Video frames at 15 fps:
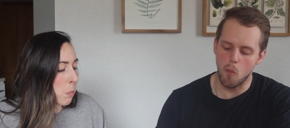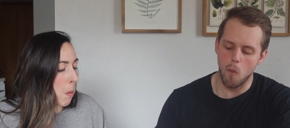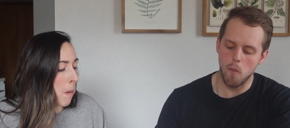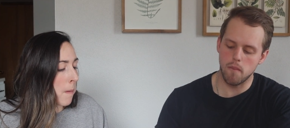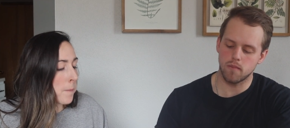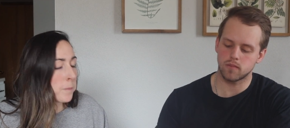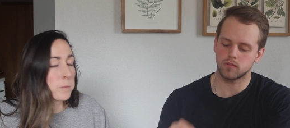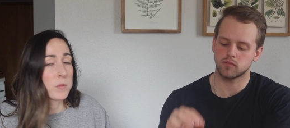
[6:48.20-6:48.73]
Speaker 1: go.
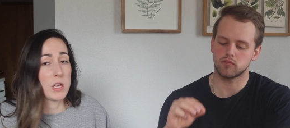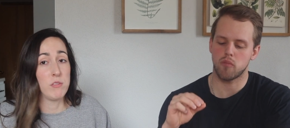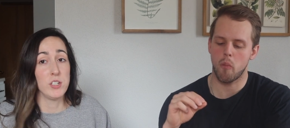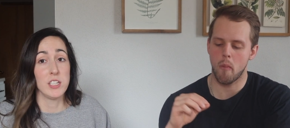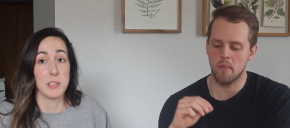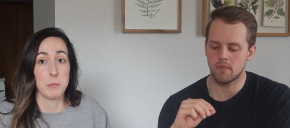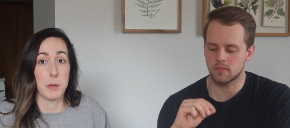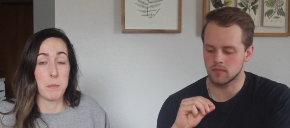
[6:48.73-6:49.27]
I
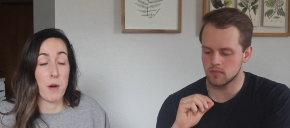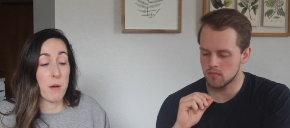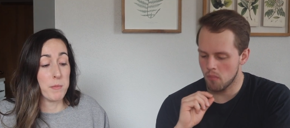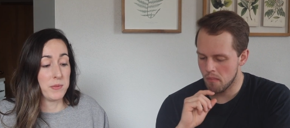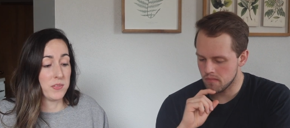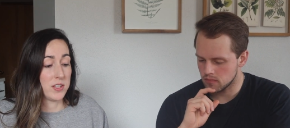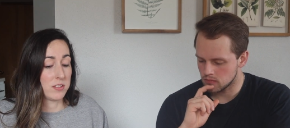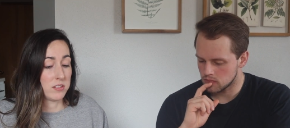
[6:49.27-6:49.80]
felt like my mom
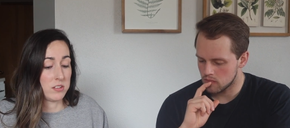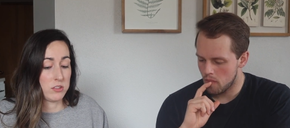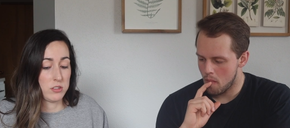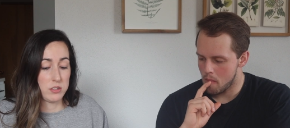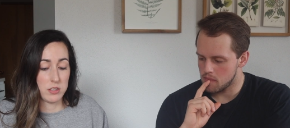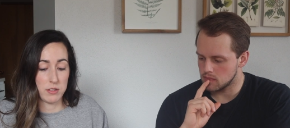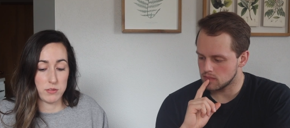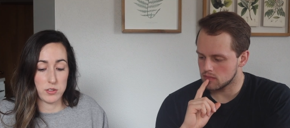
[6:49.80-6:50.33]
would like these. She
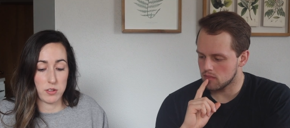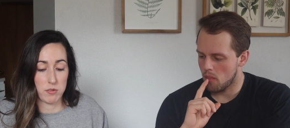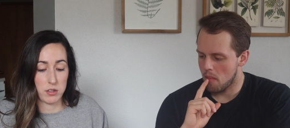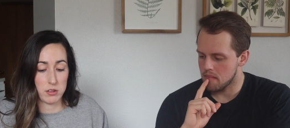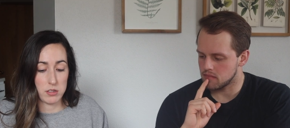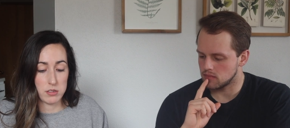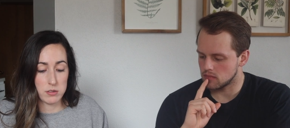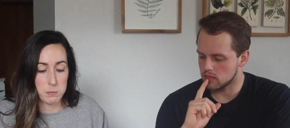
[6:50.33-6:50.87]
loves stuff like
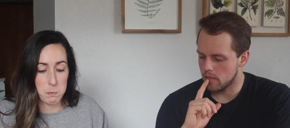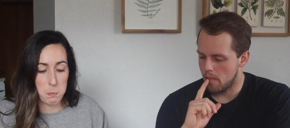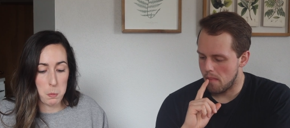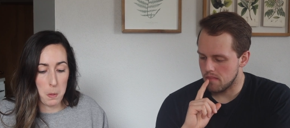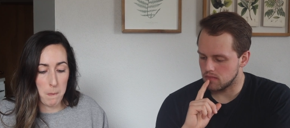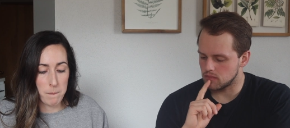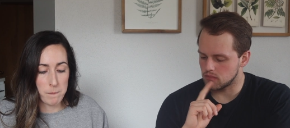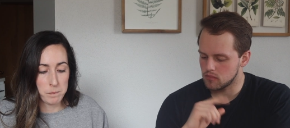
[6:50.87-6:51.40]
this.
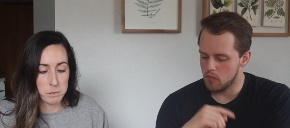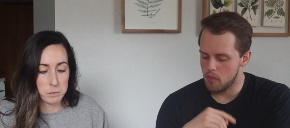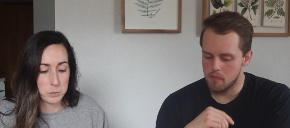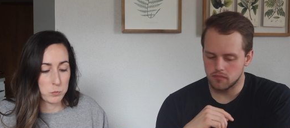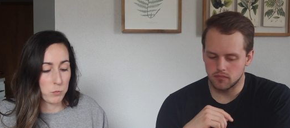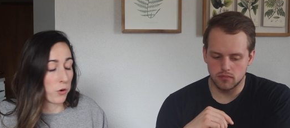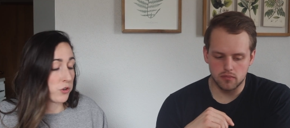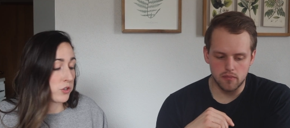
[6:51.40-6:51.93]

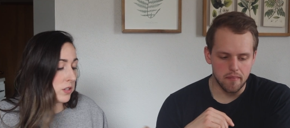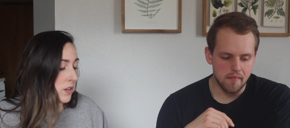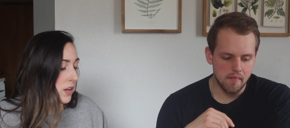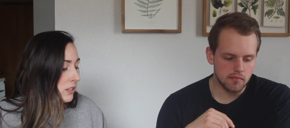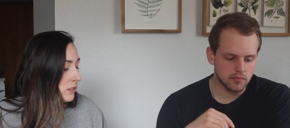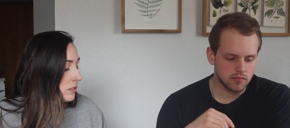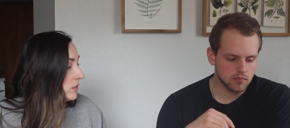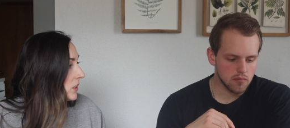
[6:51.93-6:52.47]
Or she liked